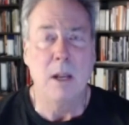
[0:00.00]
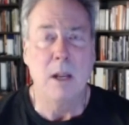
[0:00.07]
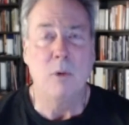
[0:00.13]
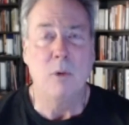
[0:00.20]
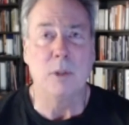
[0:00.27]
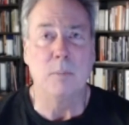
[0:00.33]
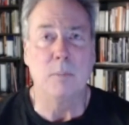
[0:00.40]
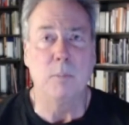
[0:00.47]

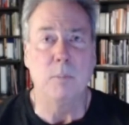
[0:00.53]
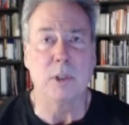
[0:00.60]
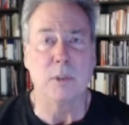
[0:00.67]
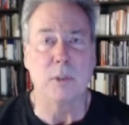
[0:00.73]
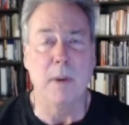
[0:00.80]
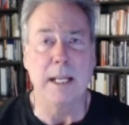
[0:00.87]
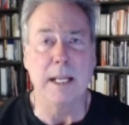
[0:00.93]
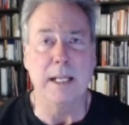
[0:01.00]
which puts
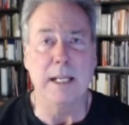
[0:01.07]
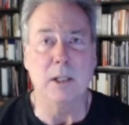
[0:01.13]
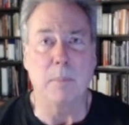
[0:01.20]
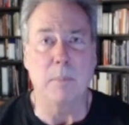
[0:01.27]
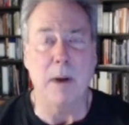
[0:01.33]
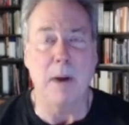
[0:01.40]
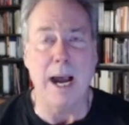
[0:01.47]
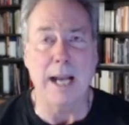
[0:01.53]
money in your
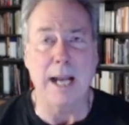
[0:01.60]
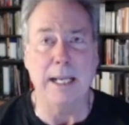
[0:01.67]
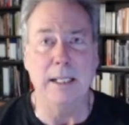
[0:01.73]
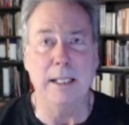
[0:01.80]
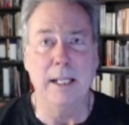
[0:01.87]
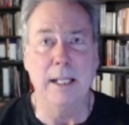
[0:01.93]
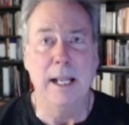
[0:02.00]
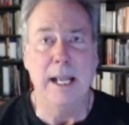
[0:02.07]

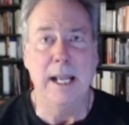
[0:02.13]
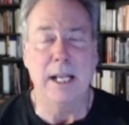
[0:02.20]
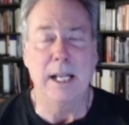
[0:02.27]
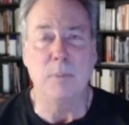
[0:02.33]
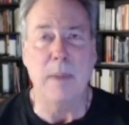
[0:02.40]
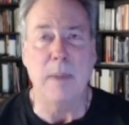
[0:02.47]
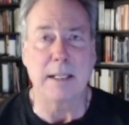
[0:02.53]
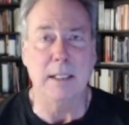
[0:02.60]
pocket,
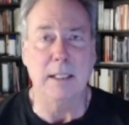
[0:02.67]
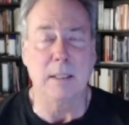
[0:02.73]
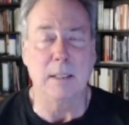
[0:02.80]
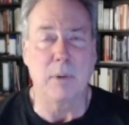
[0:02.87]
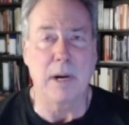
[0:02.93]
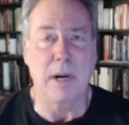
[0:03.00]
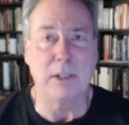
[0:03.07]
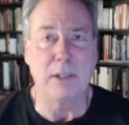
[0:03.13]
expecting the
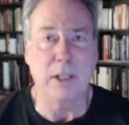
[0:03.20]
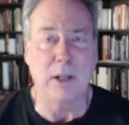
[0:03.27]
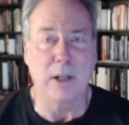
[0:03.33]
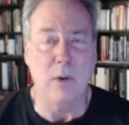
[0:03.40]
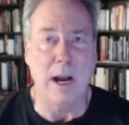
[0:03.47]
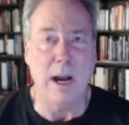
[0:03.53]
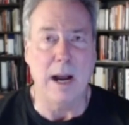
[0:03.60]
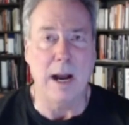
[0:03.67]
price to
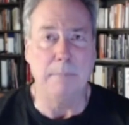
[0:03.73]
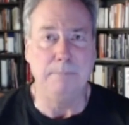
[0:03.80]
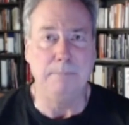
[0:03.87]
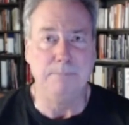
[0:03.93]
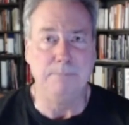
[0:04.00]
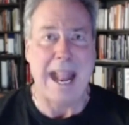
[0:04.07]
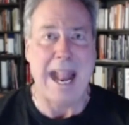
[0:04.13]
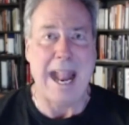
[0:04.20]
go up,
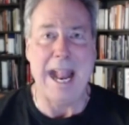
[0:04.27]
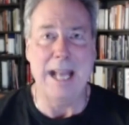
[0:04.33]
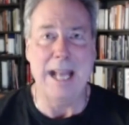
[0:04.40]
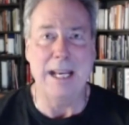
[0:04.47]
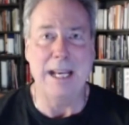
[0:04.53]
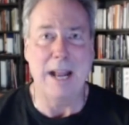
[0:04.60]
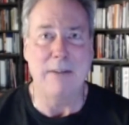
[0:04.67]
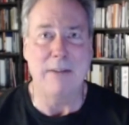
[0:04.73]

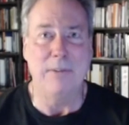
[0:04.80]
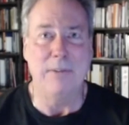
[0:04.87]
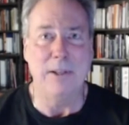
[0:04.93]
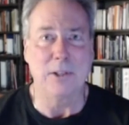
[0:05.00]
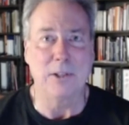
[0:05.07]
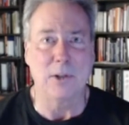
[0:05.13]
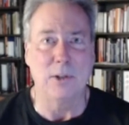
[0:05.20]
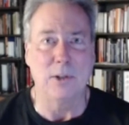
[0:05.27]
and have
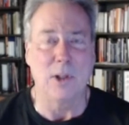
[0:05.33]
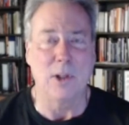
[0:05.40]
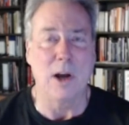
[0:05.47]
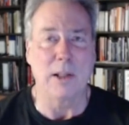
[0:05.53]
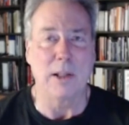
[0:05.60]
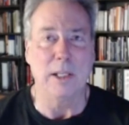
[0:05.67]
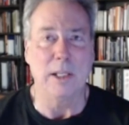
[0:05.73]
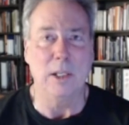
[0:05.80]
physical
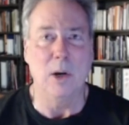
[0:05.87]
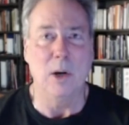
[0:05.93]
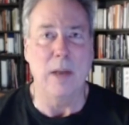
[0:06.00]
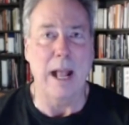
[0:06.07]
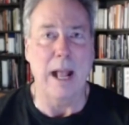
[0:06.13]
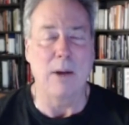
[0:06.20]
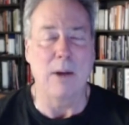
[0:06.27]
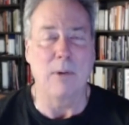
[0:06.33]
long that you
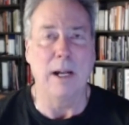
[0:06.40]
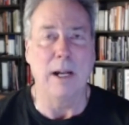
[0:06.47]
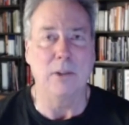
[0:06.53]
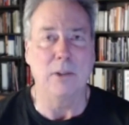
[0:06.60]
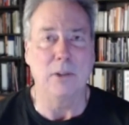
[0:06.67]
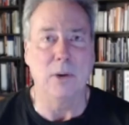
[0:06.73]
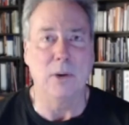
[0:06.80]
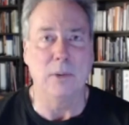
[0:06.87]
own outright.
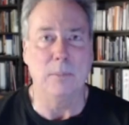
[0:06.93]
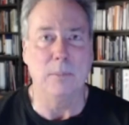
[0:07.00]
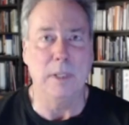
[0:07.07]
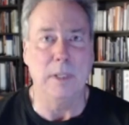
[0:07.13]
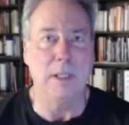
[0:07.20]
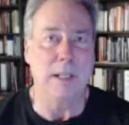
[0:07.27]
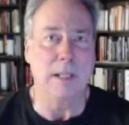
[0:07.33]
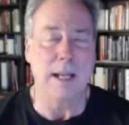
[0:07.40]
So it'd
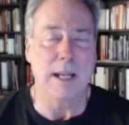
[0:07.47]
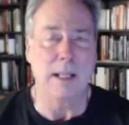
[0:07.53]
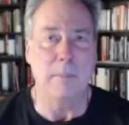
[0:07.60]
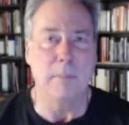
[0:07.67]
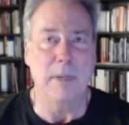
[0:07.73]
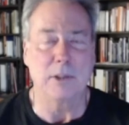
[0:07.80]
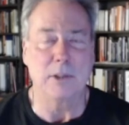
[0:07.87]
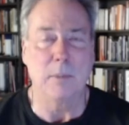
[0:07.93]
be kind of the
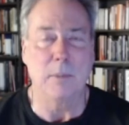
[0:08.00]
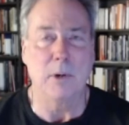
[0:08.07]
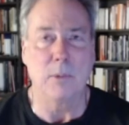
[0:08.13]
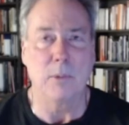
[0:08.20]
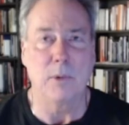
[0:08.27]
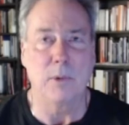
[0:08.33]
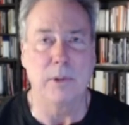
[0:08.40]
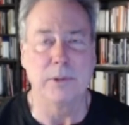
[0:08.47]
best of
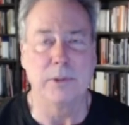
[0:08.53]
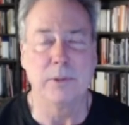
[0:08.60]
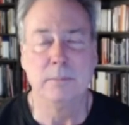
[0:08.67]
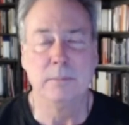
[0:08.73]
both worlds.